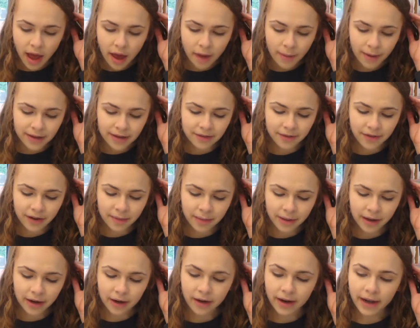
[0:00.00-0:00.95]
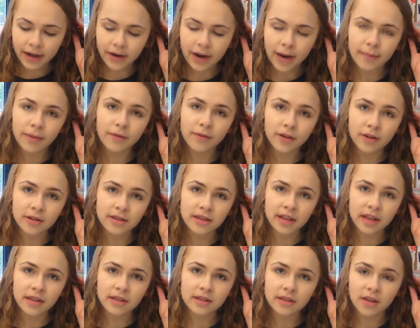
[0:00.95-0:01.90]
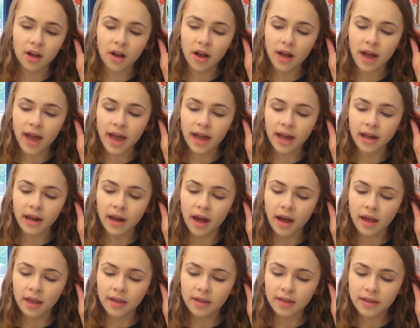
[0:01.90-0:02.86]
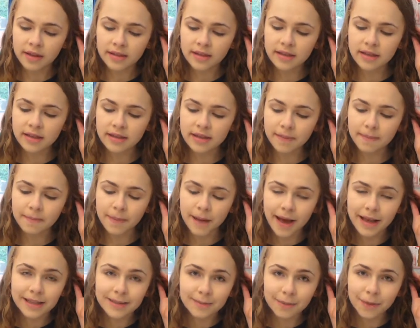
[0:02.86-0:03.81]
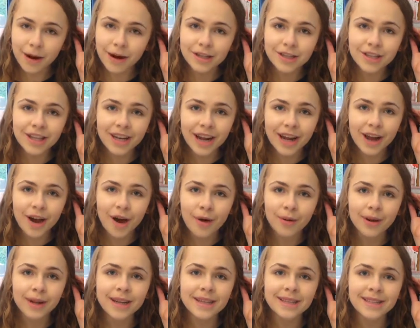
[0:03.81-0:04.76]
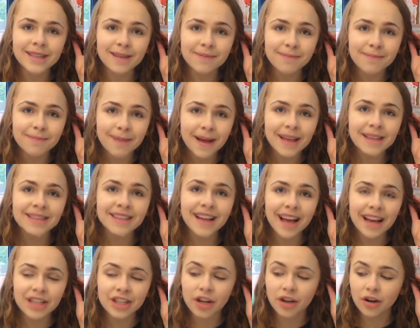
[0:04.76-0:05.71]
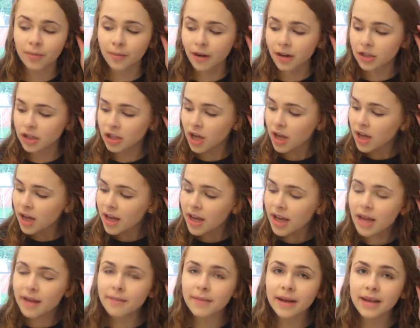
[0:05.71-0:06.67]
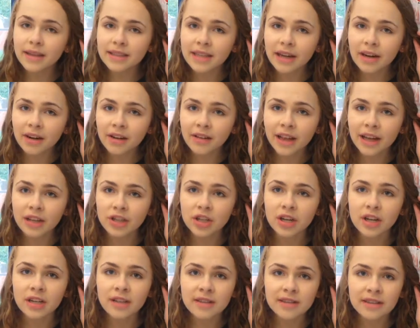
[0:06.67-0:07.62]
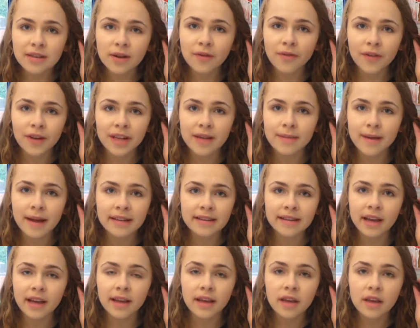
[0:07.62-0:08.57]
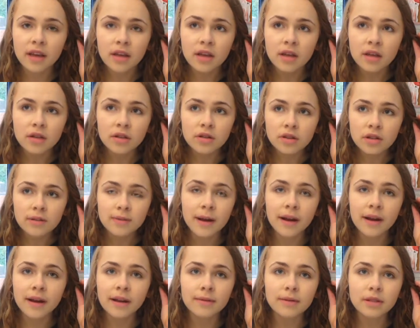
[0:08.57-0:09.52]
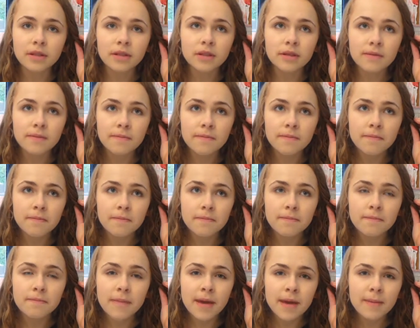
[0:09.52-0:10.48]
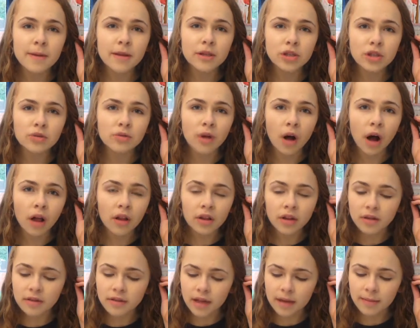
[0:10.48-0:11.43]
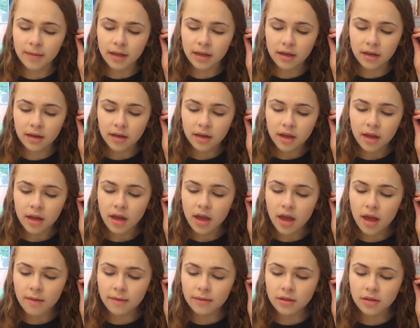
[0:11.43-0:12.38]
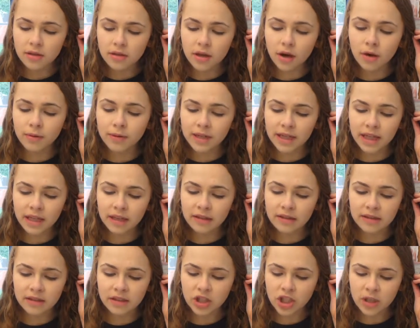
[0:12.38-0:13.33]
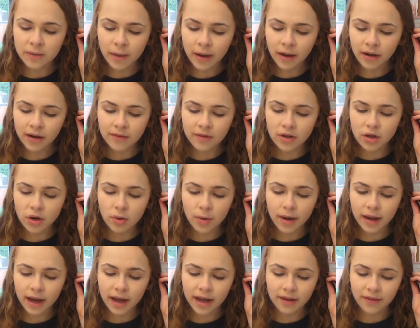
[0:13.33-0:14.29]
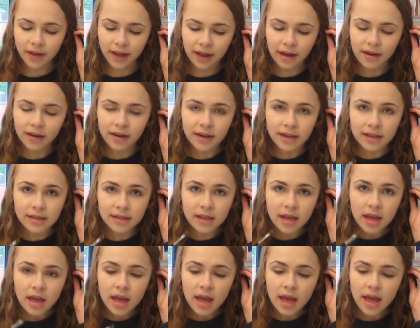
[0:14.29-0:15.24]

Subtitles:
I went into Fred Meyer, and I grabbed the first thing I saw, and this is the best brush that I own. It is the best eyeshadow brush in my entire collection, and it's so funny because I swear it was maybe $2. I mean, it was so ridiculously cheap. I don't even know what kind of hair it is.